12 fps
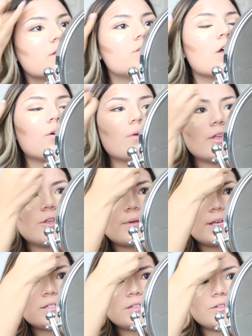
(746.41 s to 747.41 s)
So you
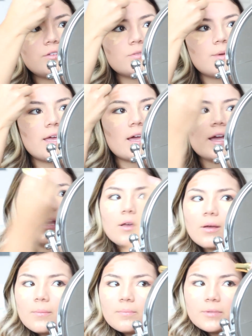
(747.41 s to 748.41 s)
eat to lose weight. I
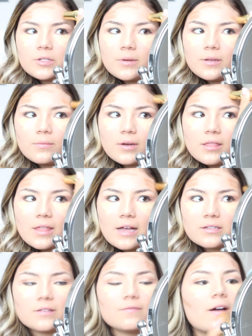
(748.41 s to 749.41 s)
eat between
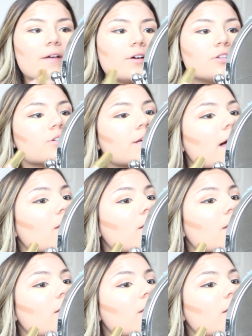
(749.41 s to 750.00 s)
1,500